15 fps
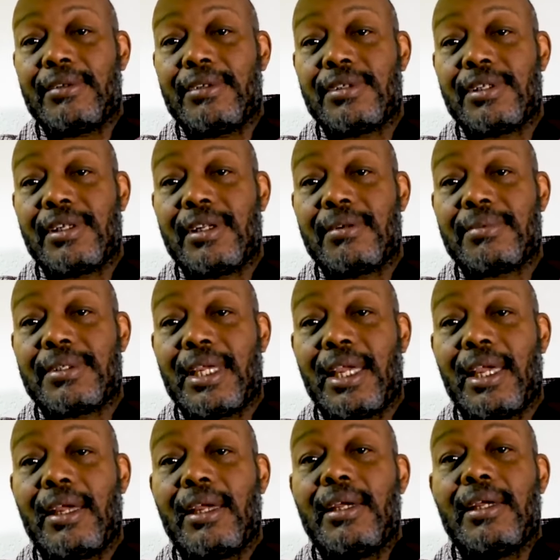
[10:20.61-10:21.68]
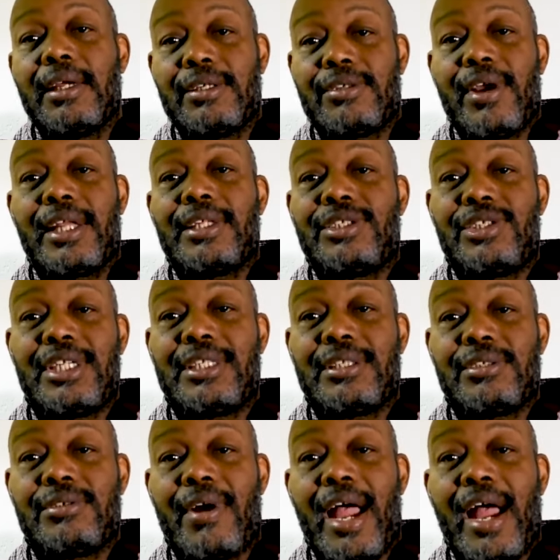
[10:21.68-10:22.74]
You see what I'm saying? And try to cheat
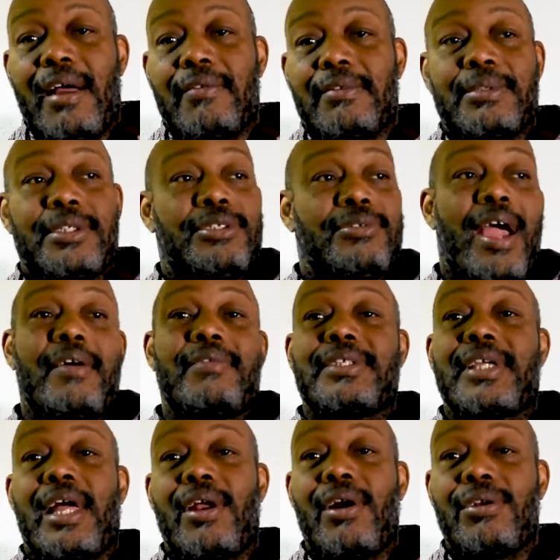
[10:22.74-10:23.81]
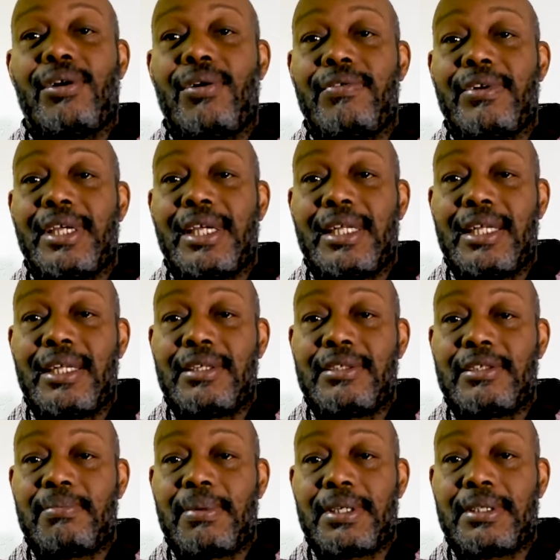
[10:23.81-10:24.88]
the driver, but the driver's got all the overhead and
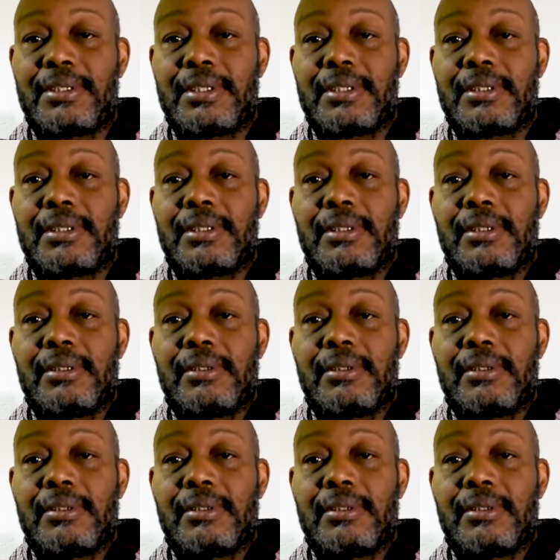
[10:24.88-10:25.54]
expenses.